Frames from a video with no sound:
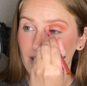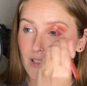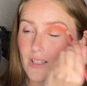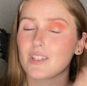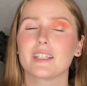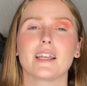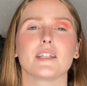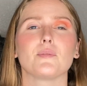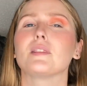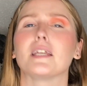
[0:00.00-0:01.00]
It's just nice
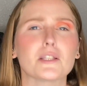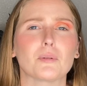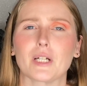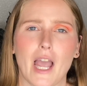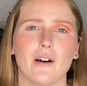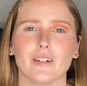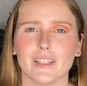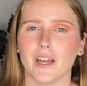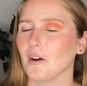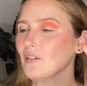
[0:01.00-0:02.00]
when things work out, you
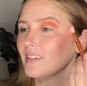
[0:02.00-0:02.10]
know?